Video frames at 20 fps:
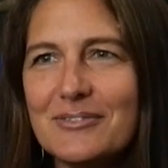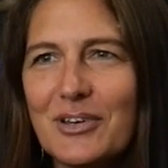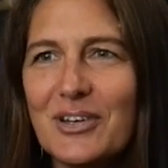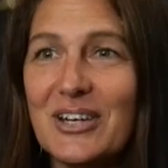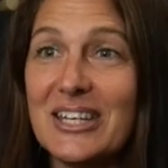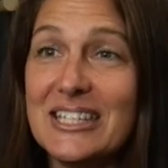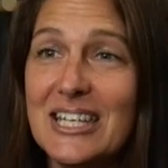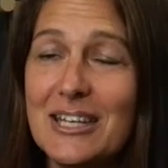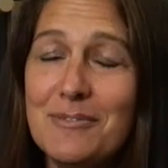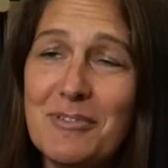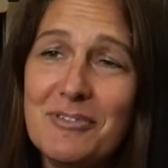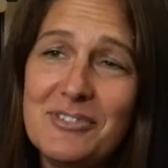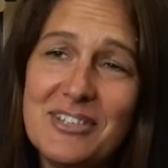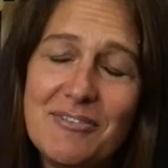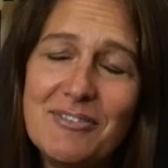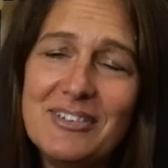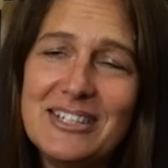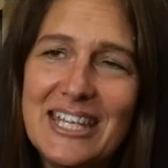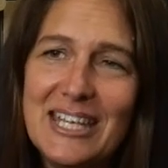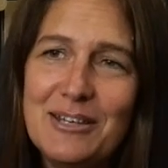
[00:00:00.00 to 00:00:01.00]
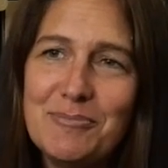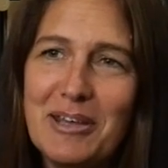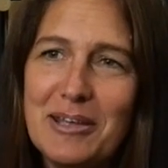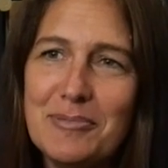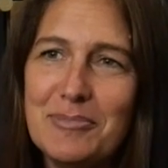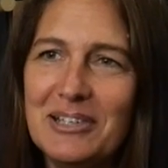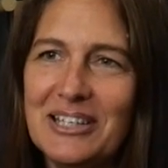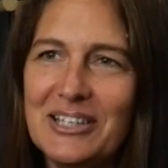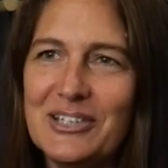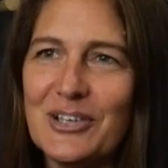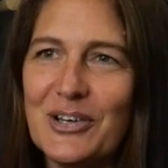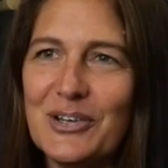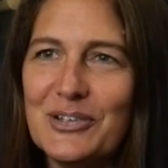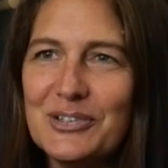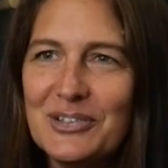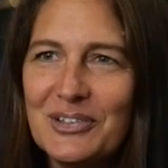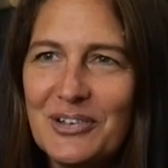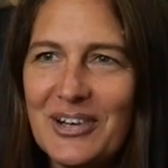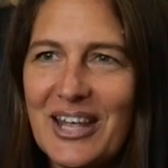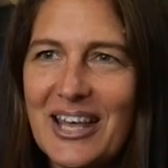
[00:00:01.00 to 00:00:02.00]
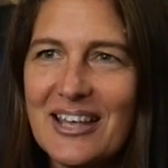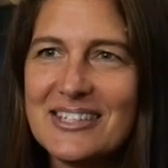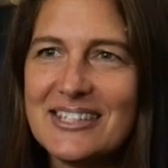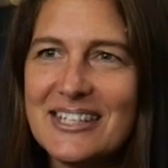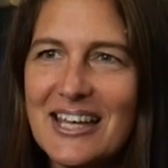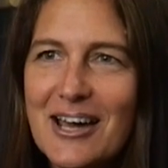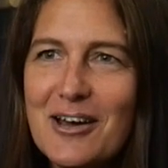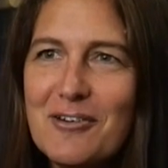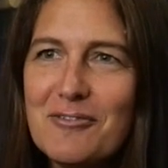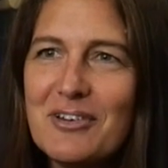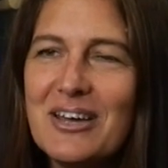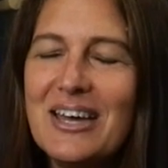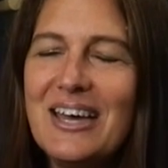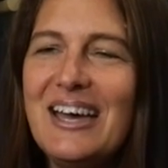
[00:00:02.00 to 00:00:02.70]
We've got a team of 17 people in total on our staff.